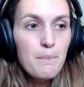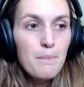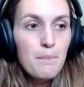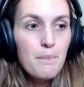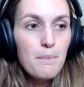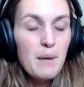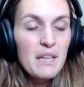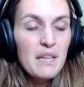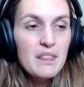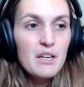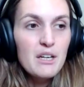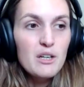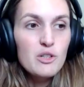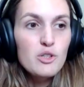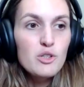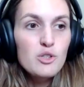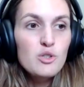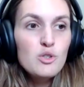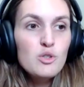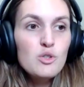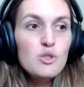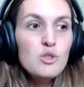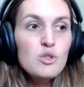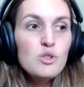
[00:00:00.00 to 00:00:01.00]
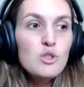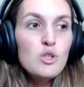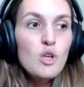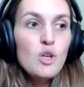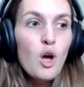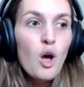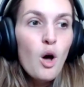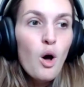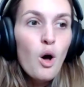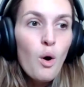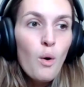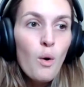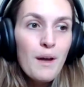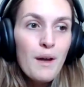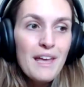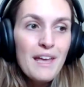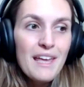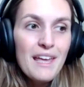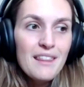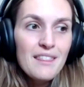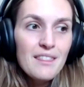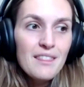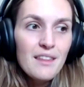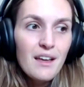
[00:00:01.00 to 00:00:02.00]
But they're so
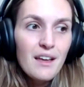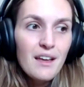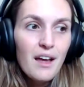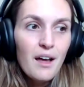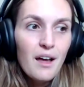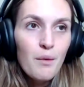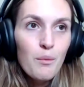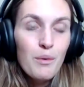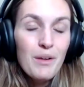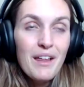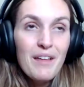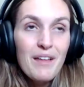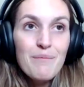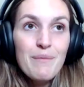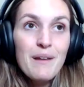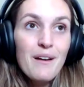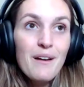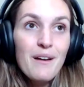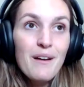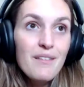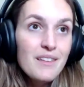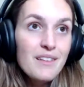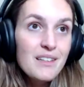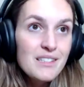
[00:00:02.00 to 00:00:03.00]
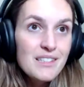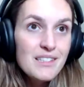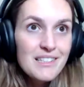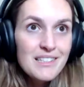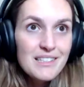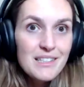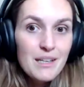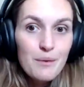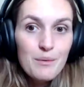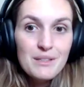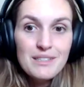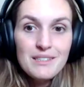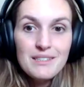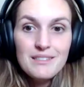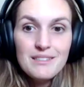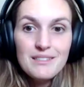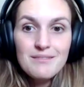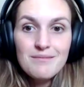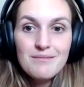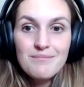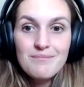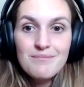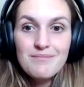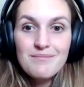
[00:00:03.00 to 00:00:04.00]
in the, well, I've been on this since I was
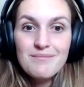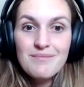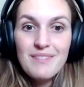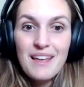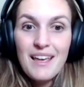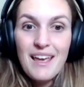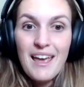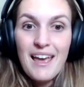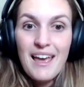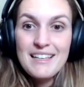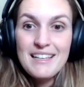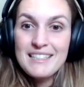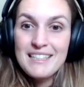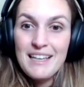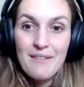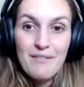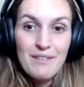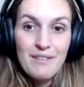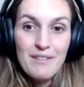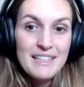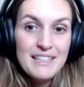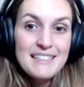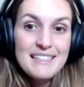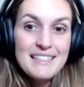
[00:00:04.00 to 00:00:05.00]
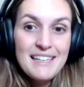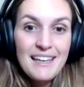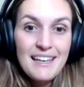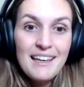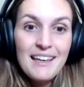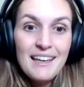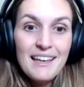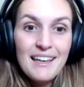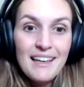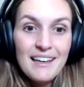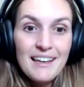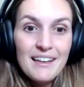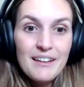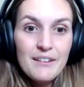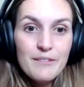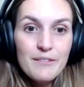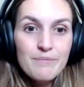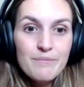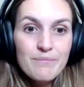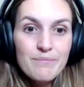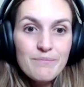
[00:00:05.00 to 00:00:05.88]
17,